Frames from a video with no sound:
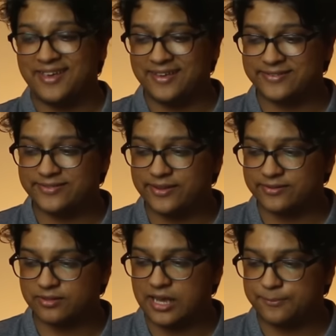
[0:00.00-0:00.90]
is
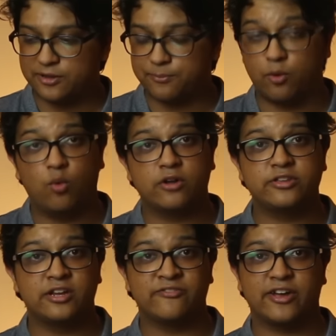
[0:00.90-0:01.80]
this laptop a
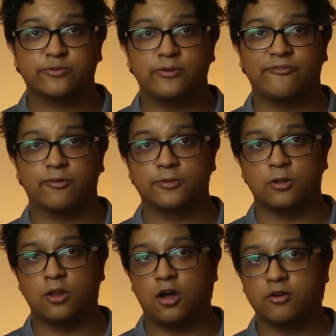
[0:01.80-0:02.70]
worthy investment for the
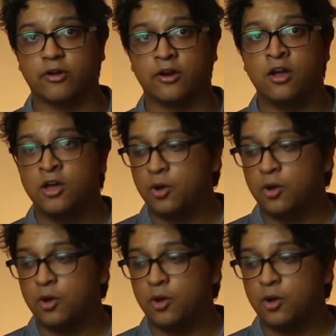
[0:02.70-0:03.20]
long run?